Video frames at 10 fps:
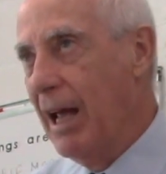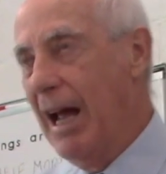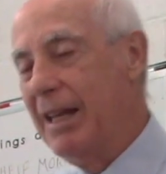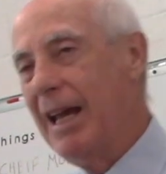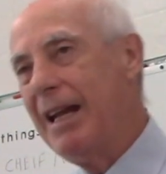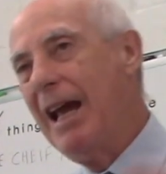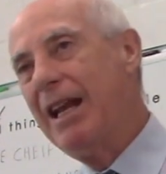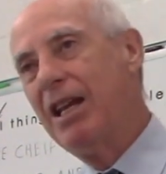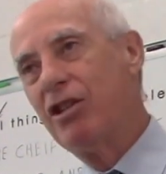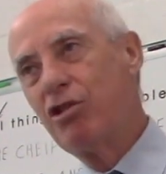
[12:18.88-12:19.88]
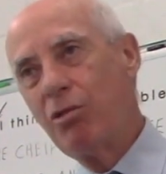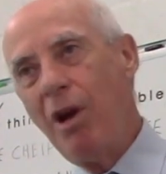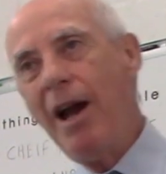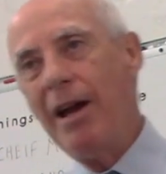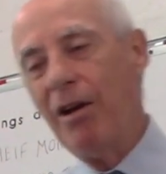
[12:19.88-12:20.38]
And yet at his
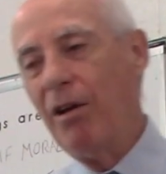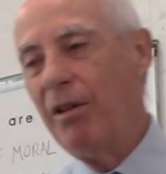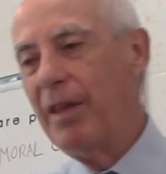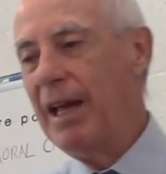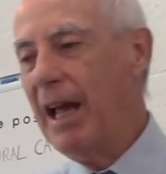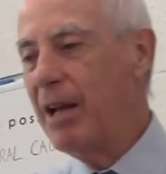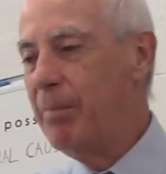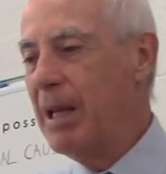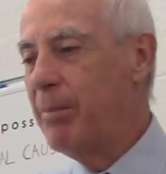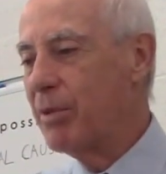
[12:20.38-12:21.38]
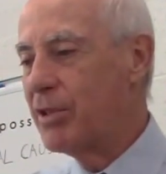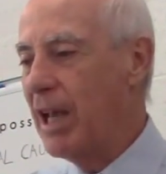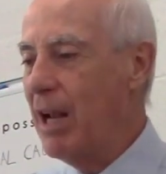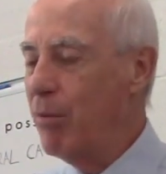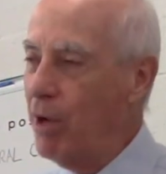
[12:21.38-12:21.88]
trial, they had people
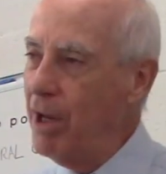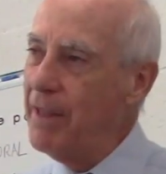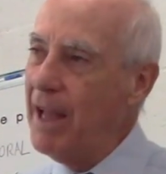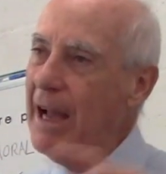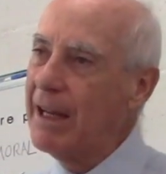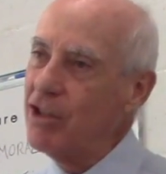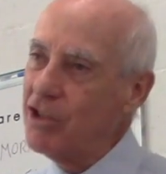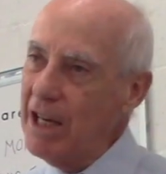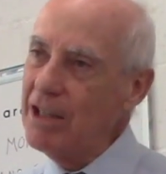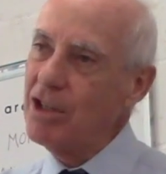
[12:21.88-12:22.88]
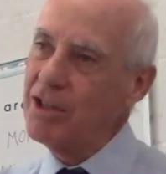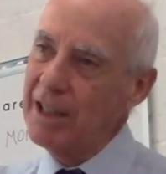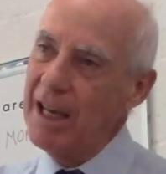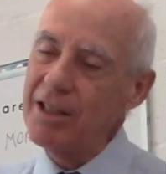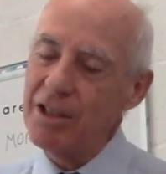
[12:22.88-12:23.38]
saying one of the accusations
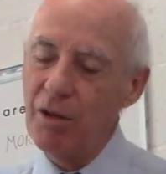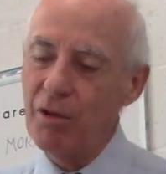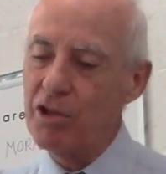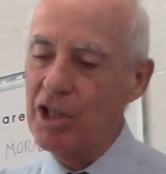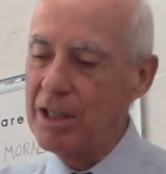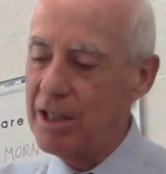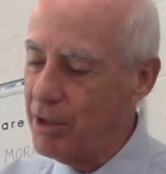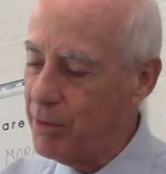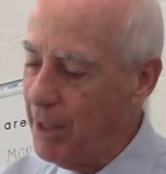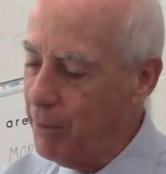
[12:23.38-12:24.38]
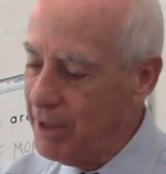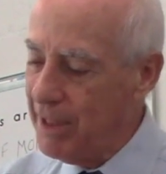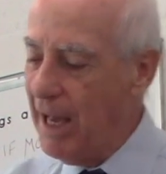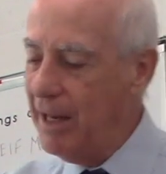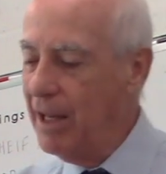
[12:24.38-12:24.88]
against the Lord Jesus was
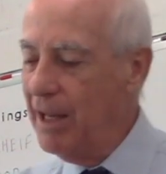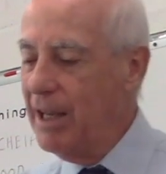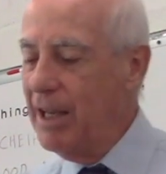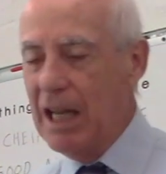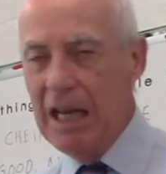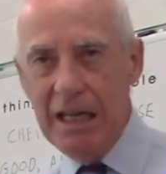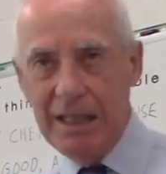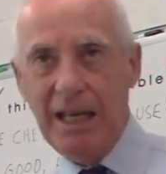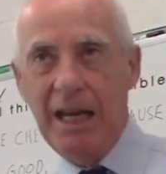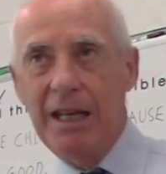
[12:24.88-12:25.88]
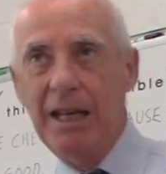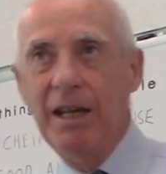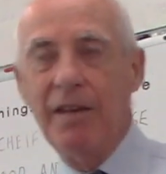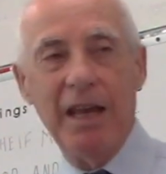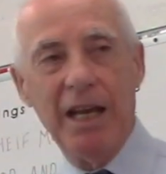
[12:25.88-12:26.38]
that he said
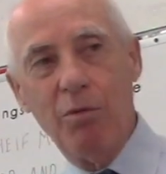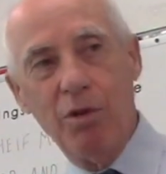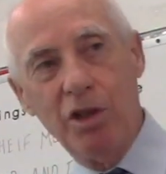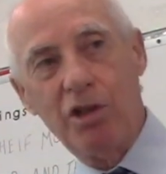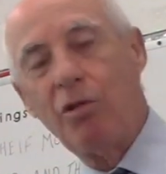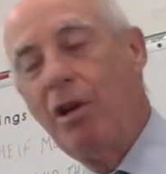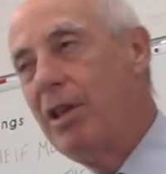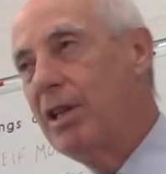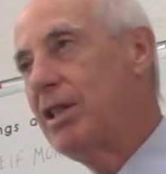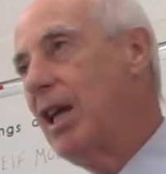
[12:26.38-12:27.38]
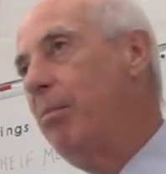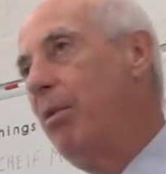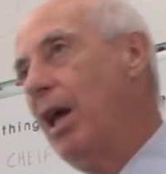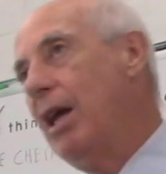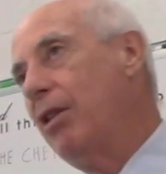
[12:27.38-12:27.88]
that he would destroy this
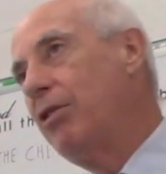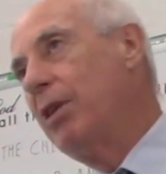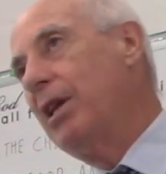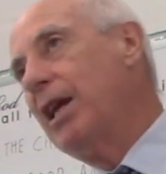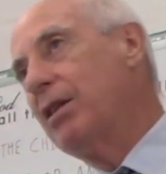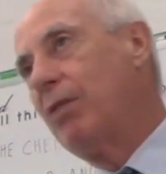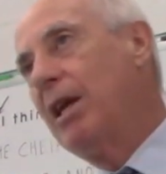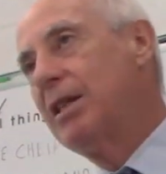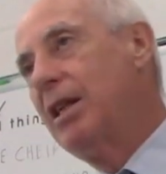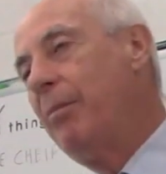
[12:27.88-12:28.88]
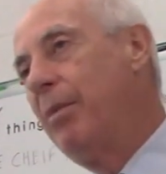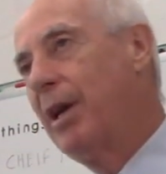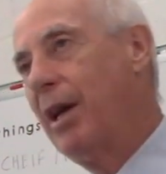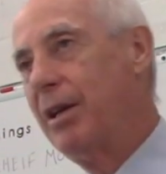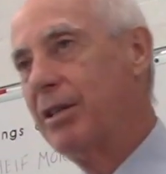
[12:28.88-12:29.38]
temple and in 3 days raise it up
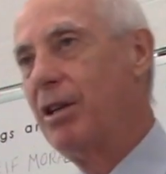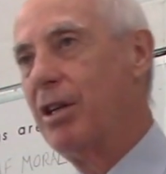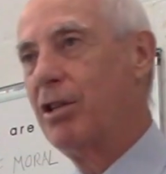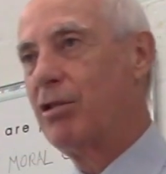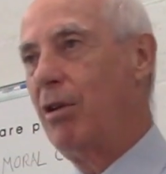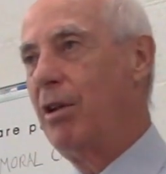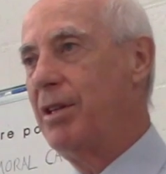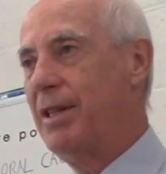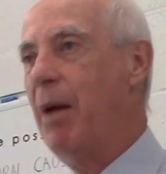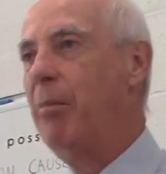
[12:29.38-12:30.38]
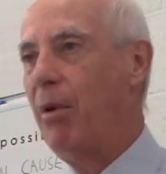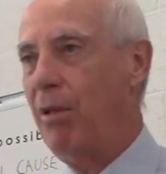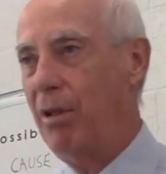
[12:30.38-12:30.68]
again. He's going to destroy the temple.